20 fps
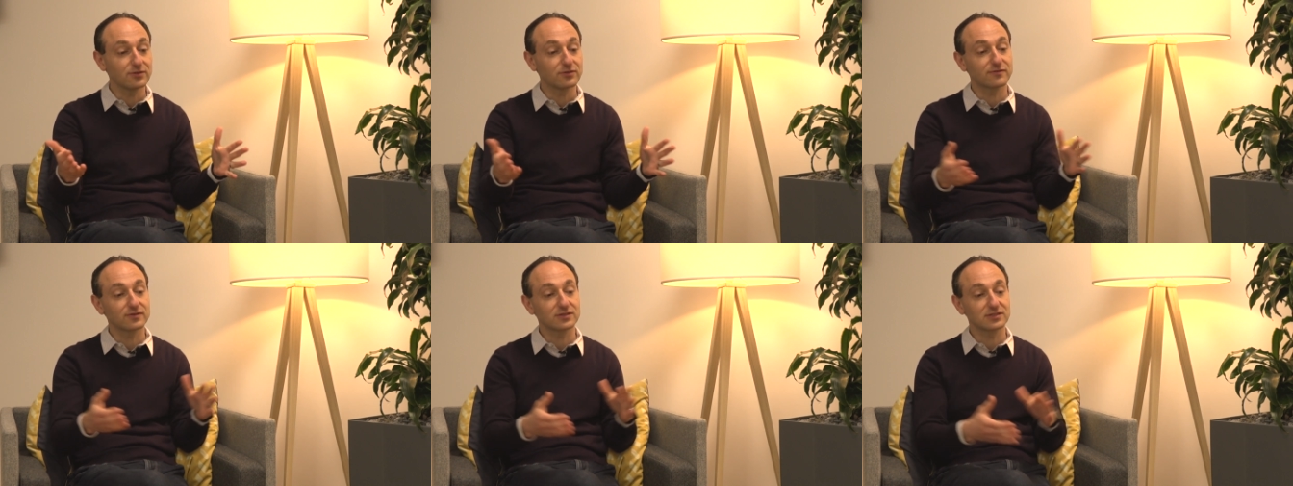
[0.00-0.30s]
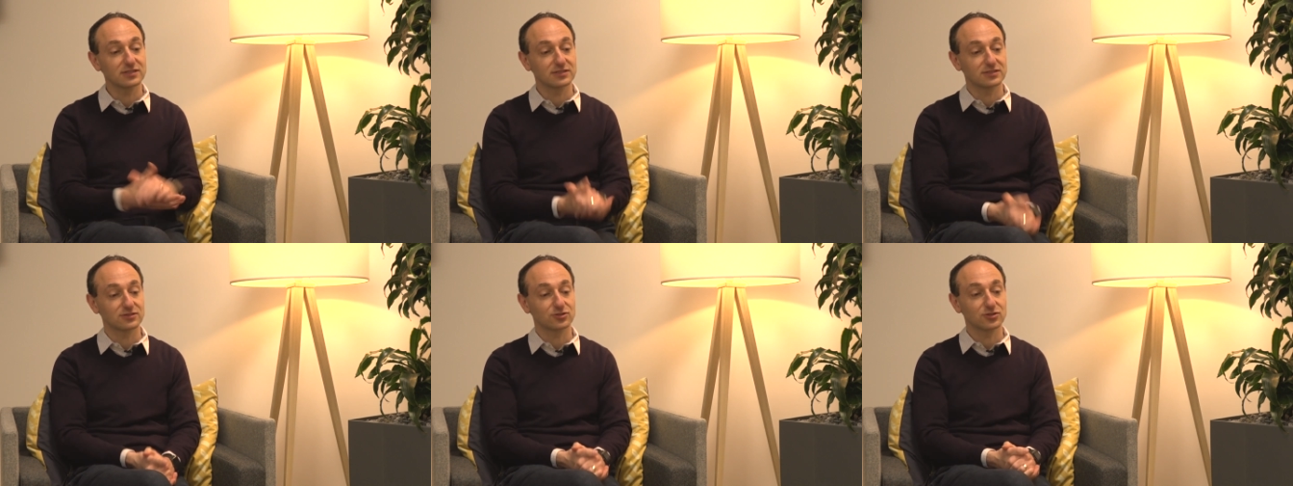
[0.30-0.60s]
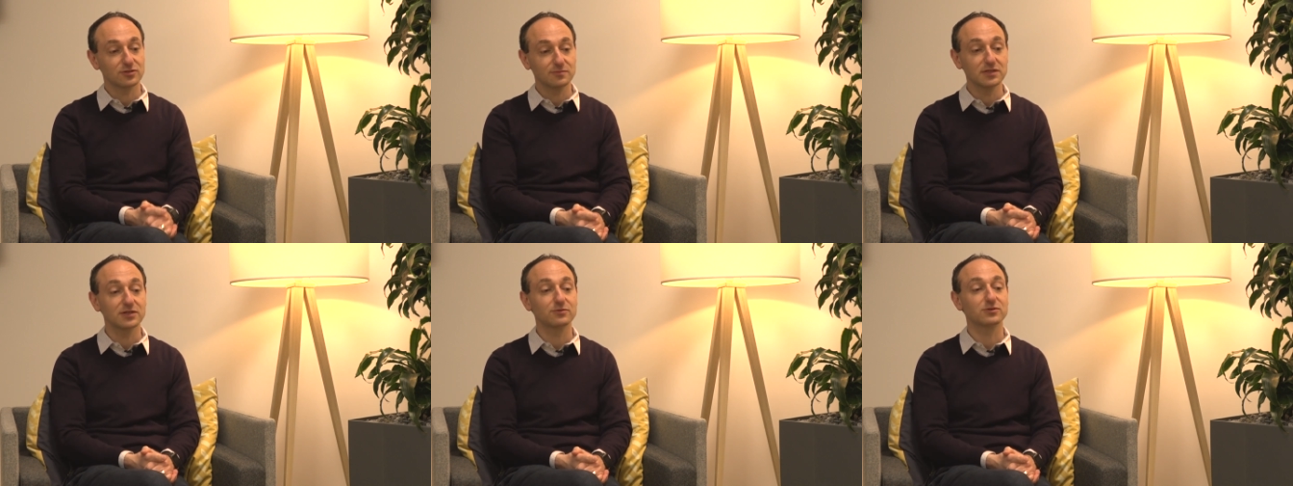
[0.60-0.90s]
universities in
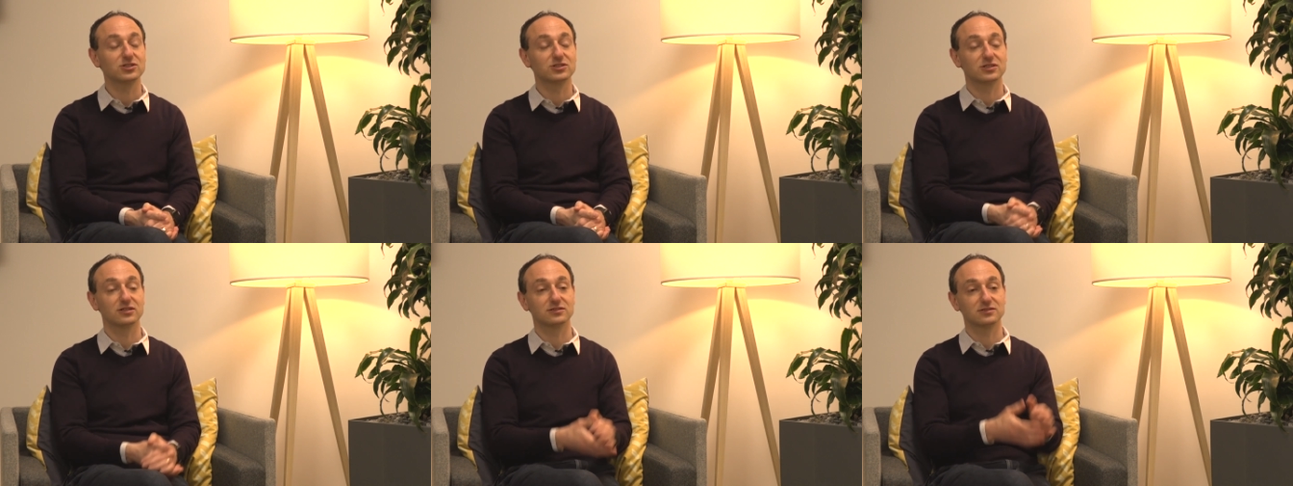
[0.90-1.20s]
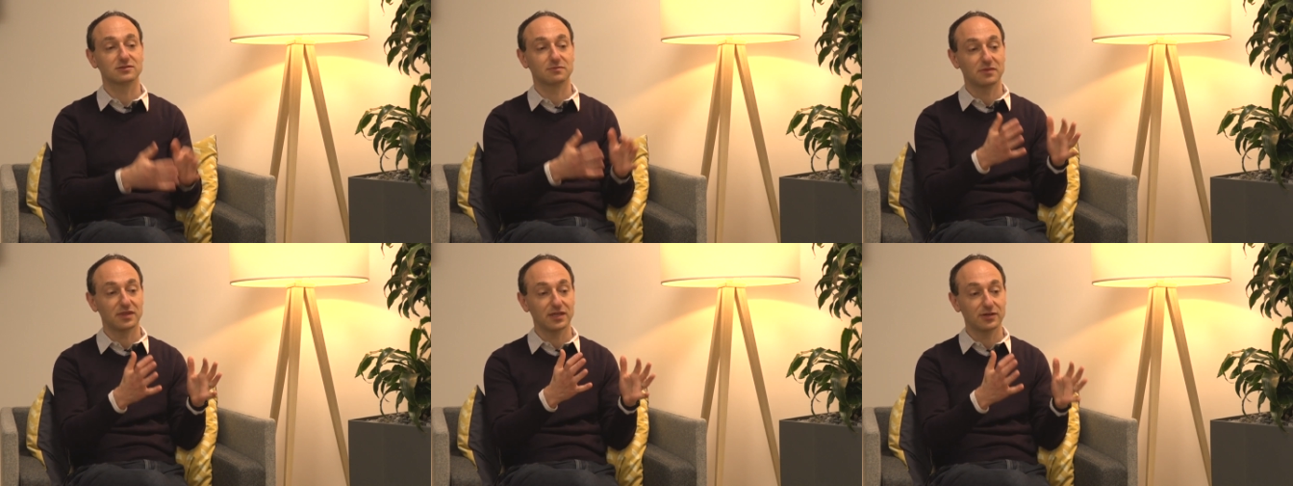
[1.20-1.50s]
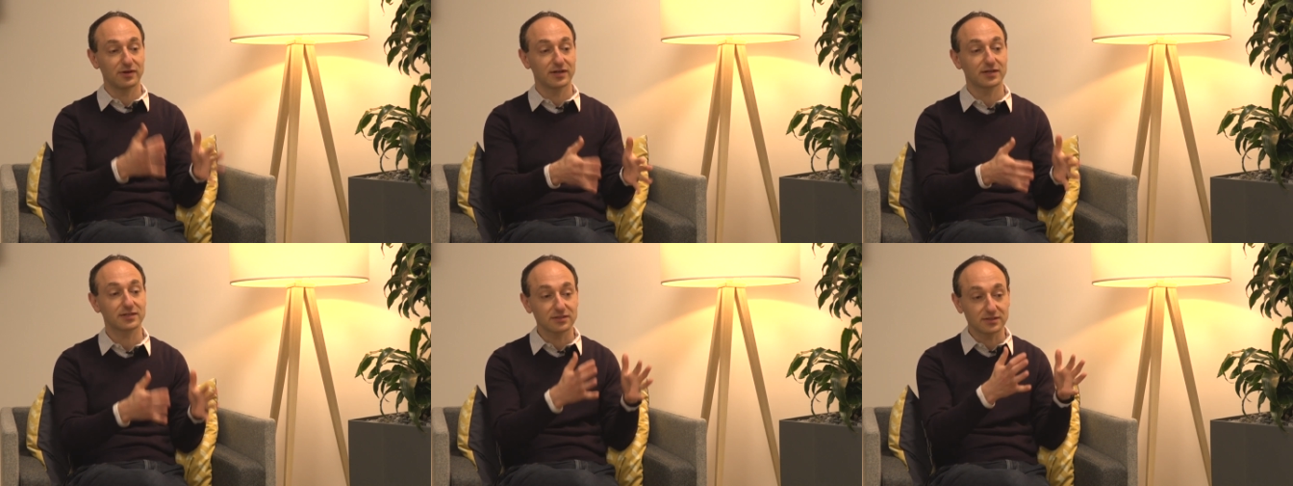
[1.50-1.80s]
Germany which does
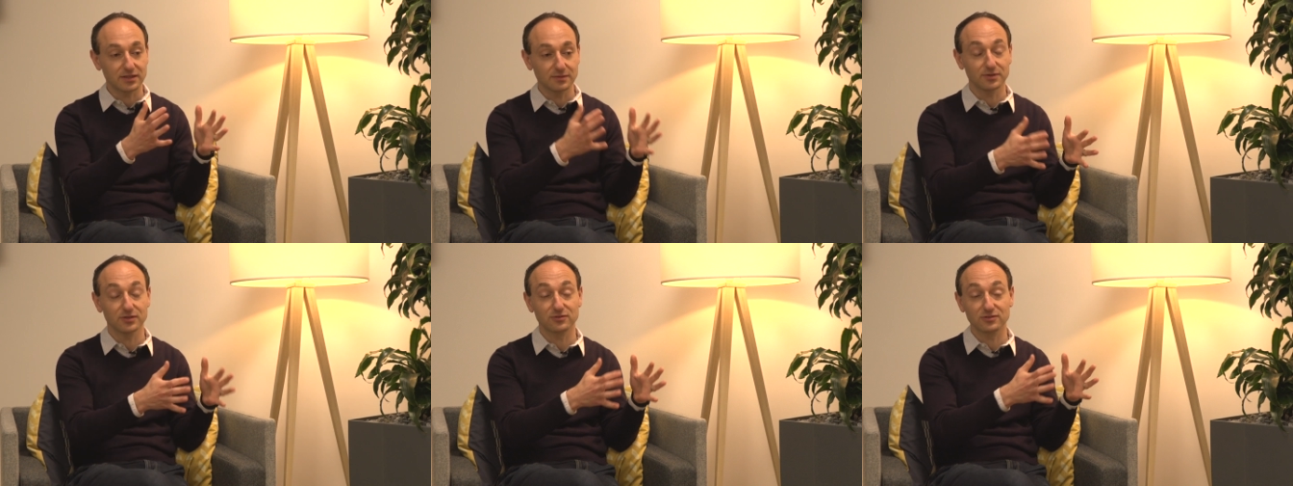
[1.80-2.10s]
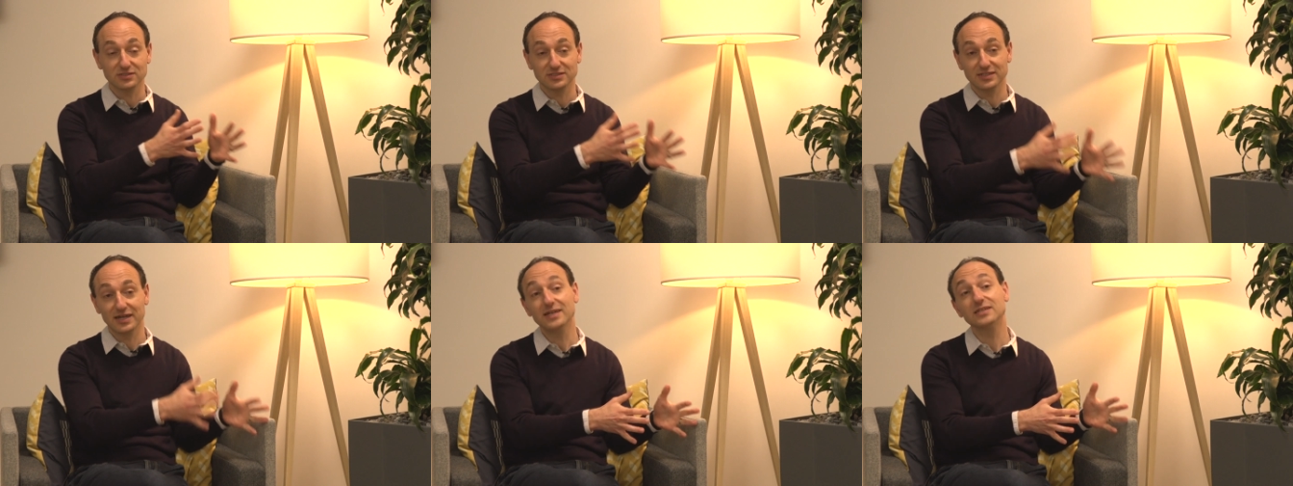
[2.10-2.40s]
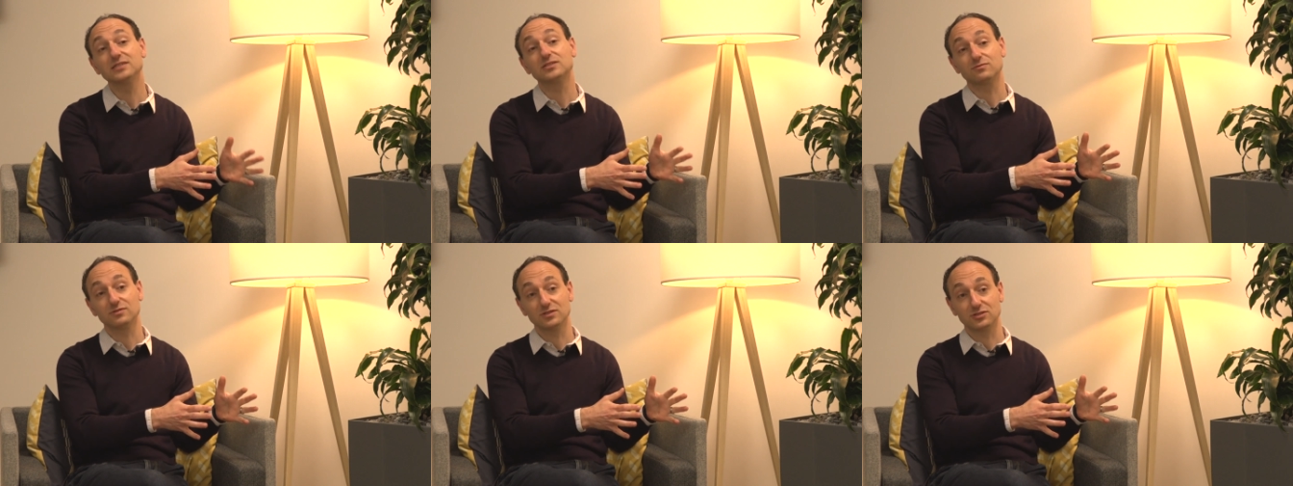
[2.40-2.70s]
theoretical computer
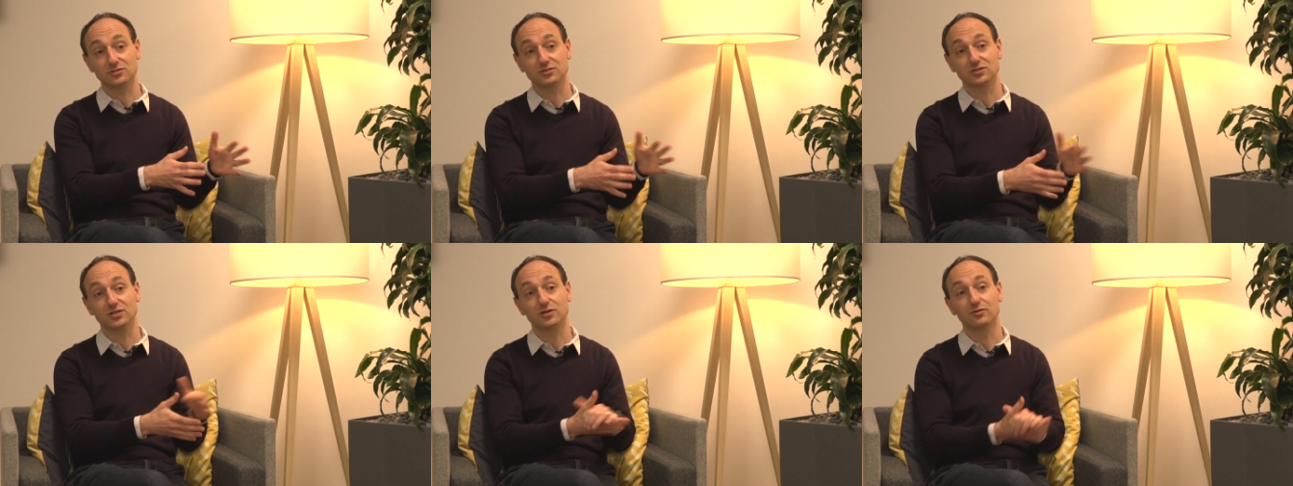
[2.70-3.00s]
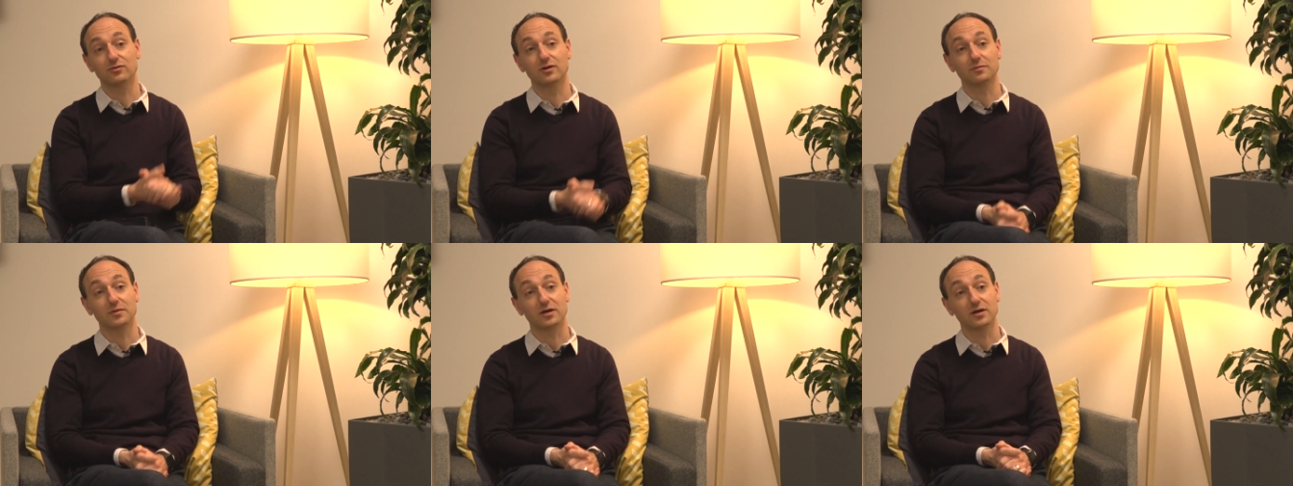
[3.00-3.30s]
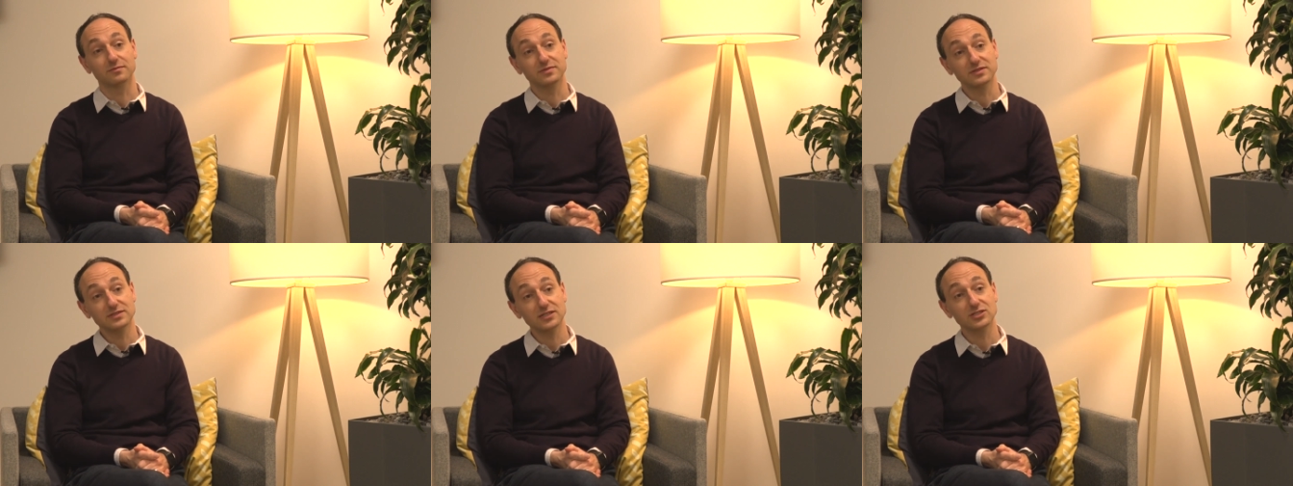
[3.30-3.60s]
science research in quantum
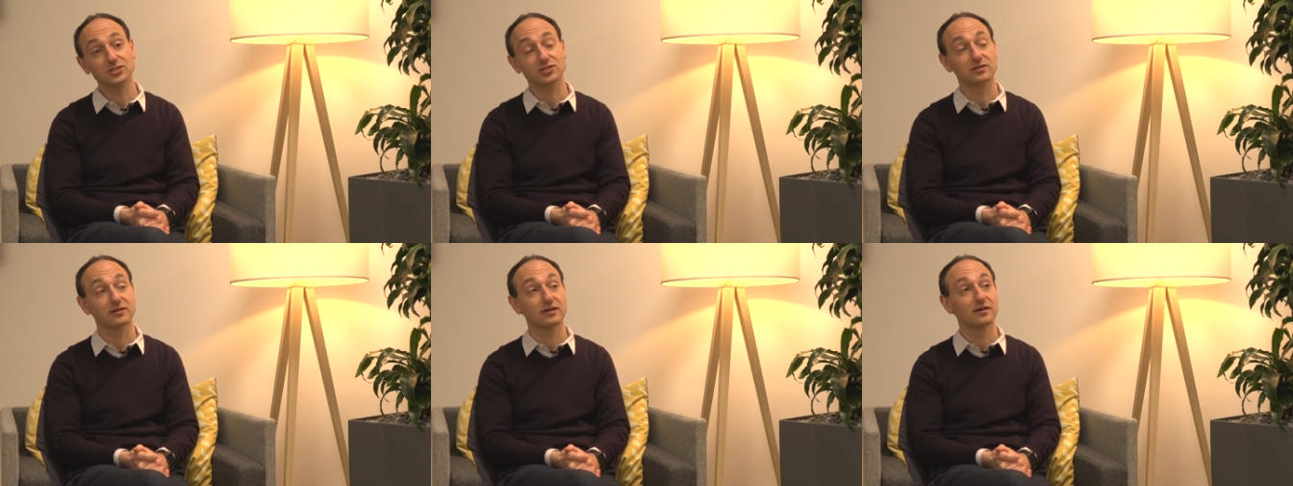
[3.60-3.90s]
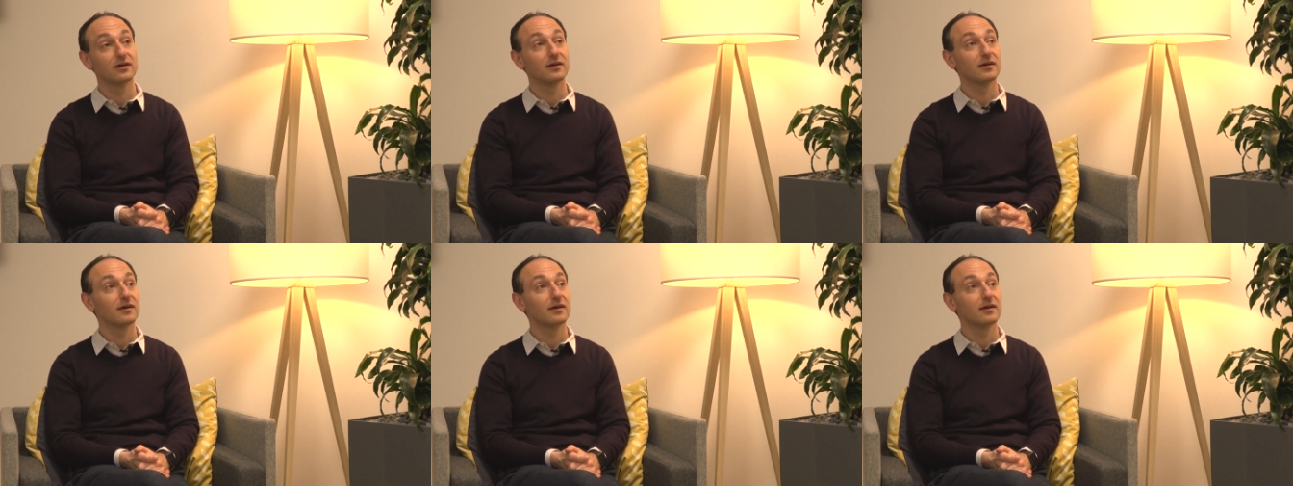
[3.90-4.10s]
computation,